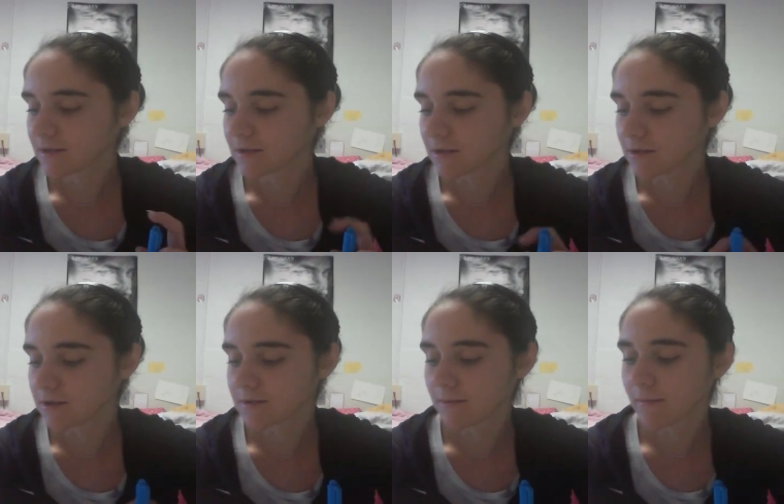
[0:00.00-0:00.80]
you do
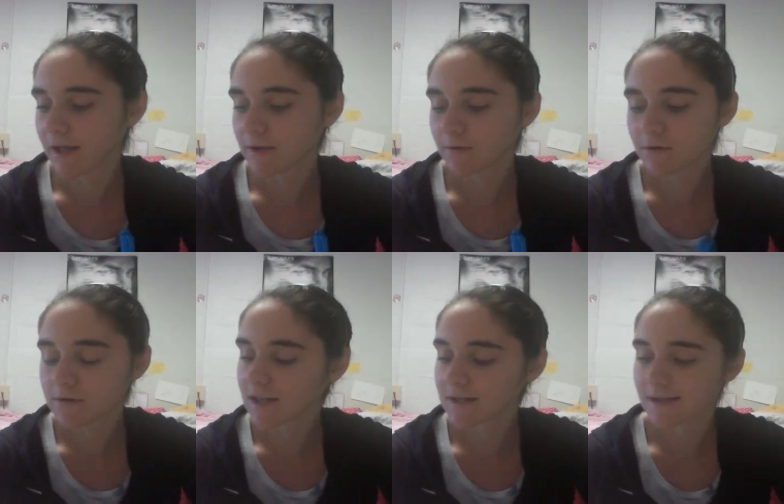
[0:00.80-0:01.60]
some manual
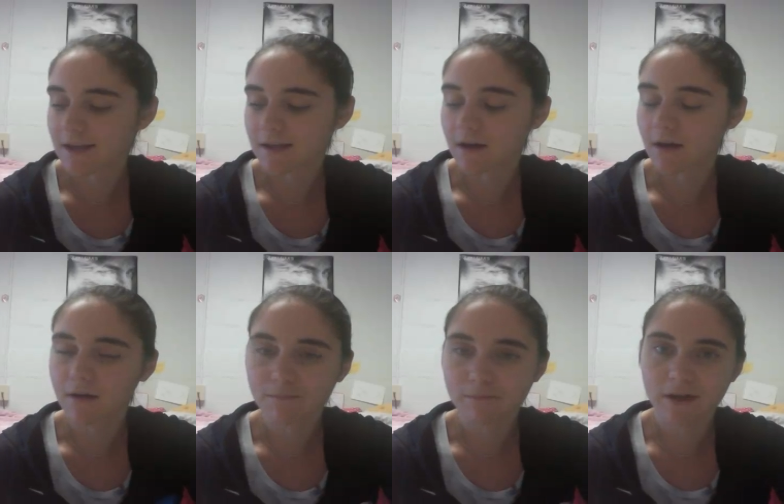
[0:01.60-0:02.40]
things like
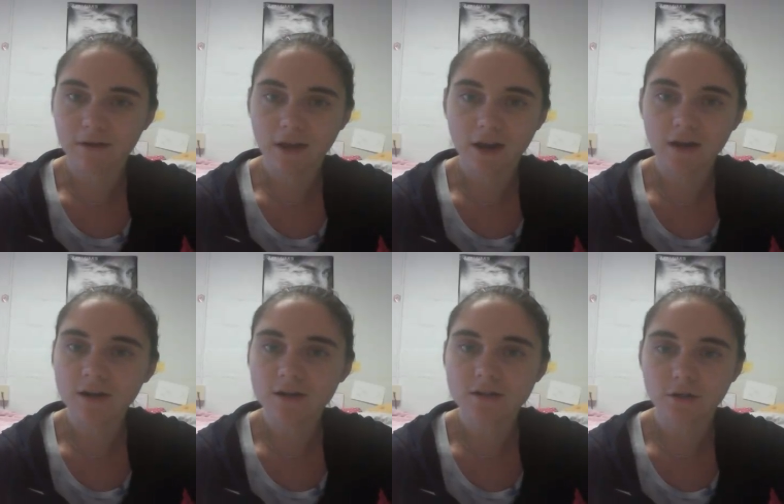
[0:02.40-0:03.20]
mail
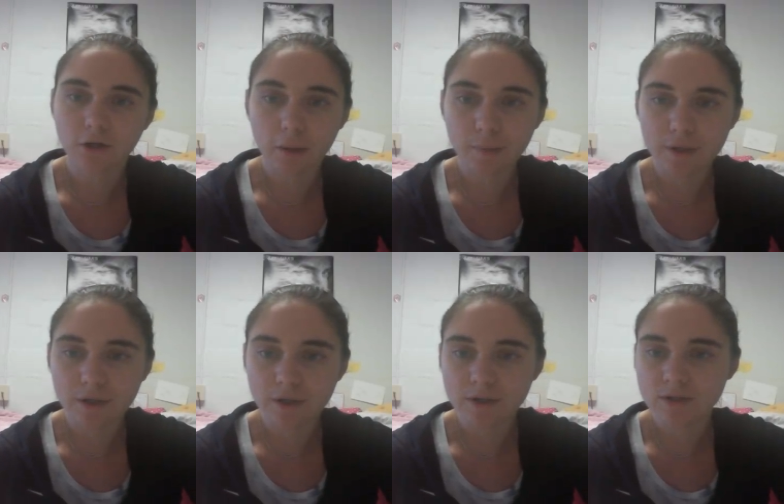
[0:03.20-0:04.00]
carriers or
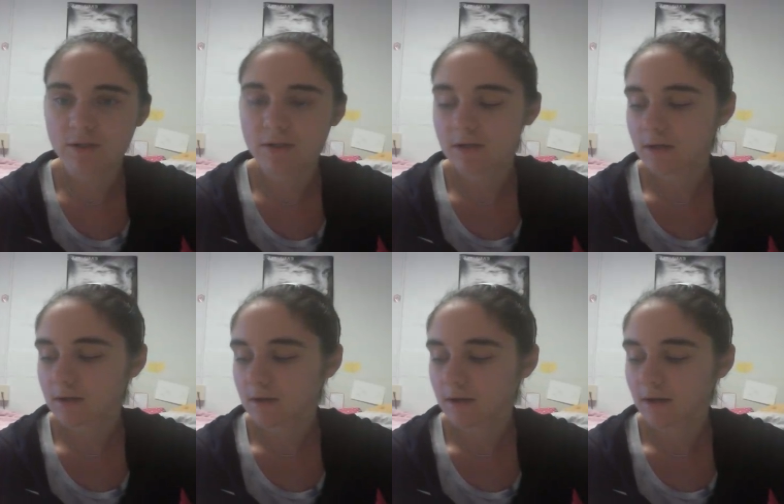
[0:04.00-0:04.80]
carpenters.
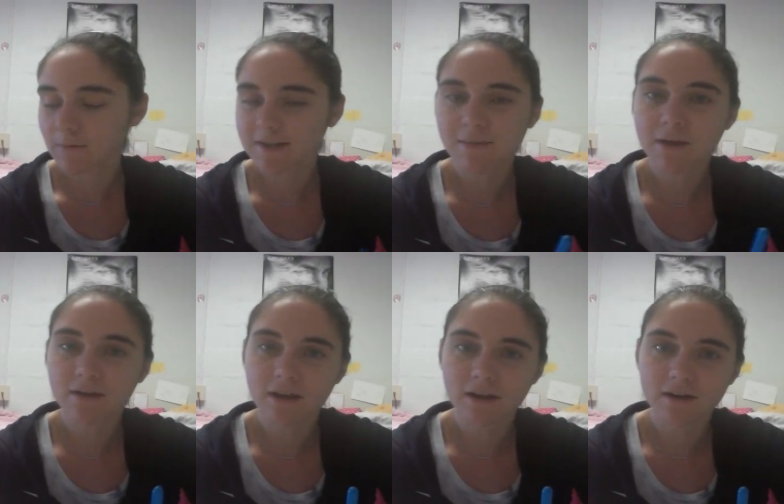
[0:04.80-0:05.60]
And when I say mail
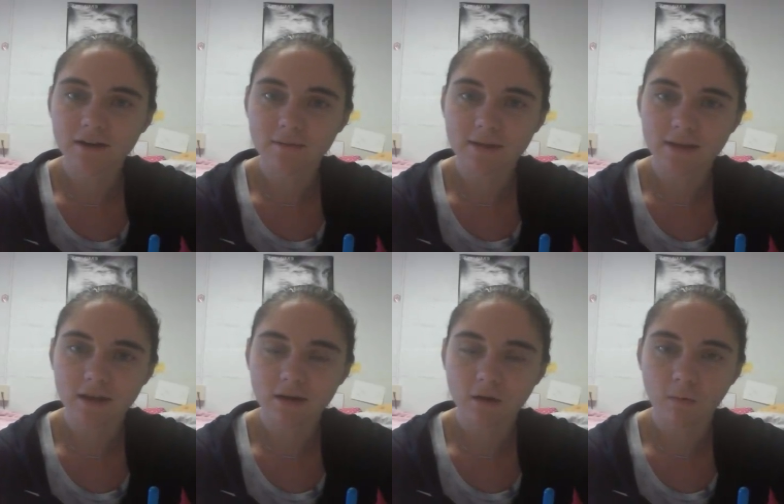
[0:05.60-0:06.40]
carrier, I mean
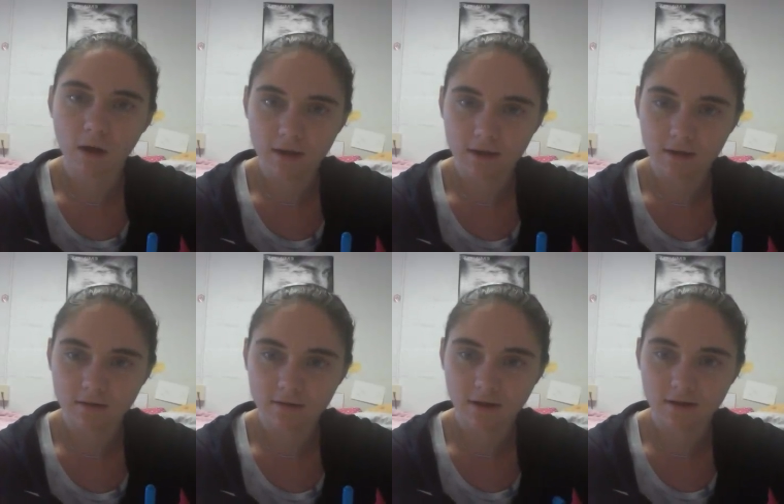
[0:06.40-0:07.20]
like walking,
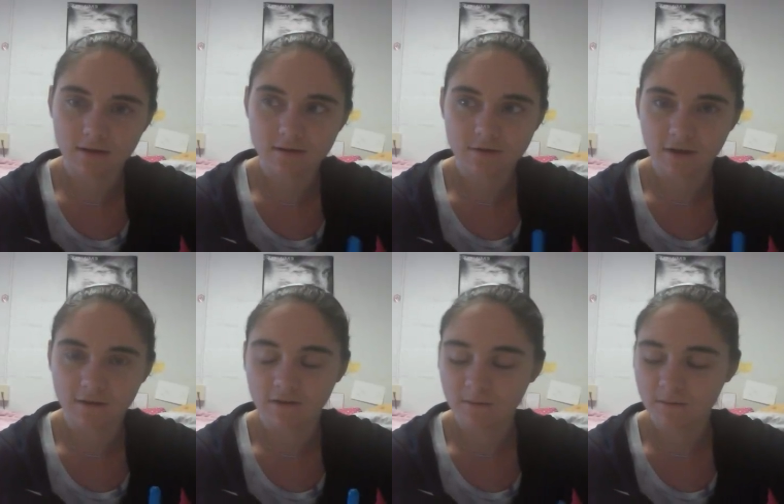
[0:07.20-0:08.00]
not
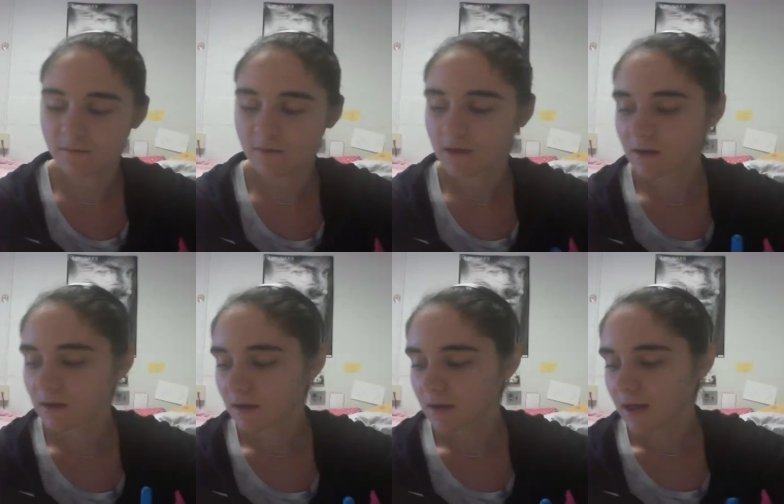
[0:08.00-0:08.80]
driving.
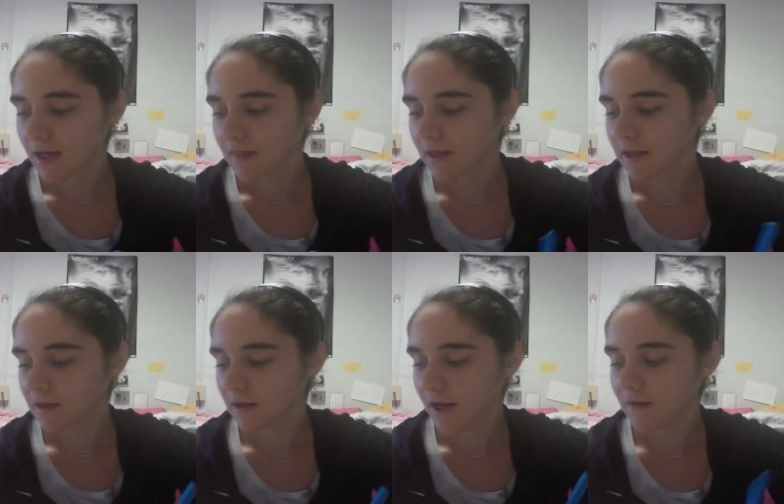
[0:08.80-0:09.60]
And then
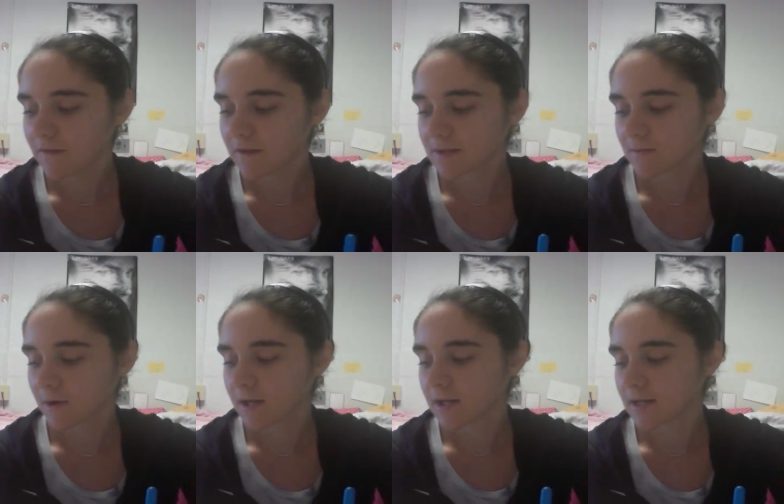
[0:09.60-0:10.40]
the heaviest
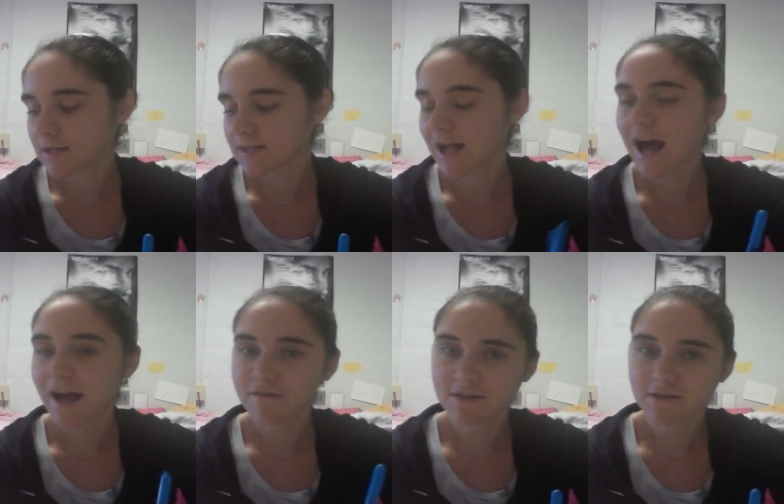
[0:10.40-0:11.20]
one is high
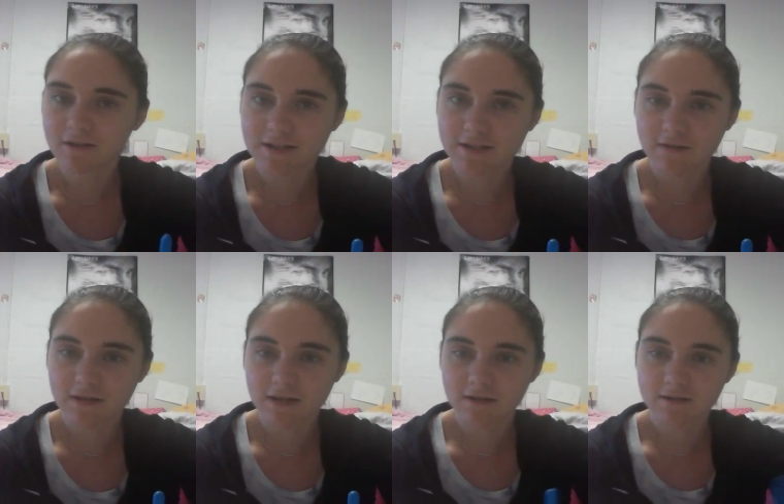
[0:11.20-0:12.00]
physical
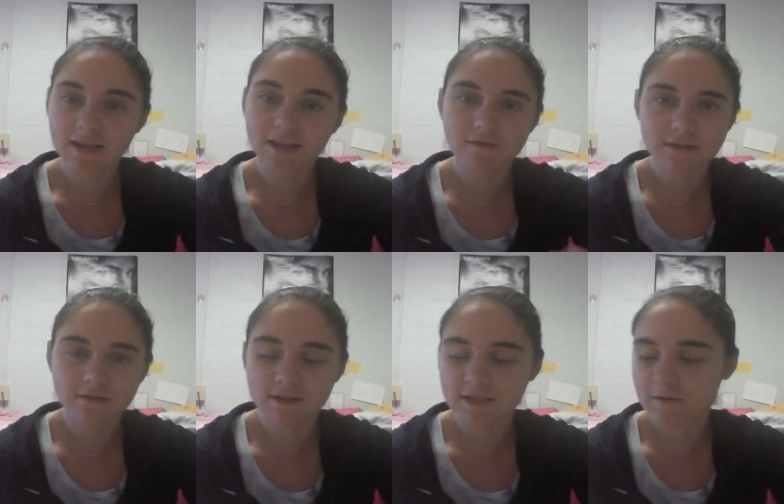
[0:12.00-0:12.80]
activity, daily
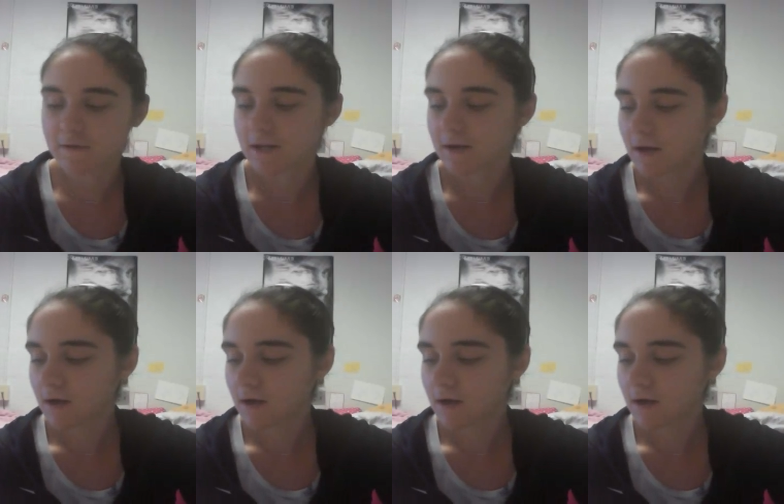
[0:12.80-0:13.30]
physical activity,